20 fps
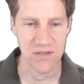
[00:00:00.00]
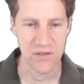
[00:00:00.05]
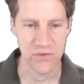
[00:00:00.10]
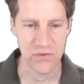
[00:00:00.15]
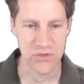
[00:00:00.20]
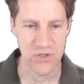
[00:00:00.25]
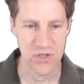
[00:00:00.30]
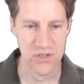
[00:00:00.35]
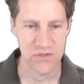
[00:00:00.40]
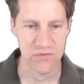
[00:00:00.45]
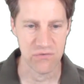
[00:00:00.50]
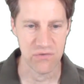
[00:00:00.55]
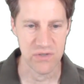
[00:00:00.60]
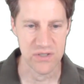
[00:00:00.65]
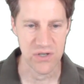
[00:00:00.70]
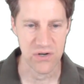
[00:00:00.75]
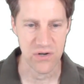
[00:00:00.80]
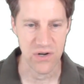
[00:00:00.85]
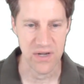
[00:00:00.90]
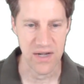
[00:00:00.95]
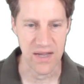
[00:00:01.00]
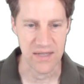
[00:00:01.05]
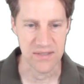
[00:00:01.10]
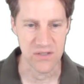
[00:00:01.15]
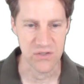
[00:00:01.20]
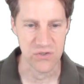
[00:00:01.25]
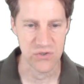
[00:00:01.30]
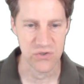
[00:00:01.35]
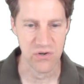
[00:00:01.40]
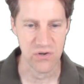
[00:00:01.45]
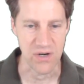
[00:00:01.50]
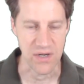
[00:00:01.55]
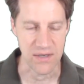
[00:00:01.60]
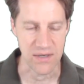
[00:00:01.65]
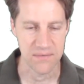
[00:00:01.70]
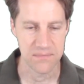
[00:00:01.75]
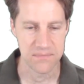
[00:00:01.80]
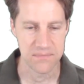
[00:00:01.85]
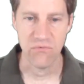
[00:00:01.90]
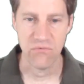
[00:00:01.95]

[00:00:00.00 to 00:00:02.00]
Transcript: it'll just return it as a string.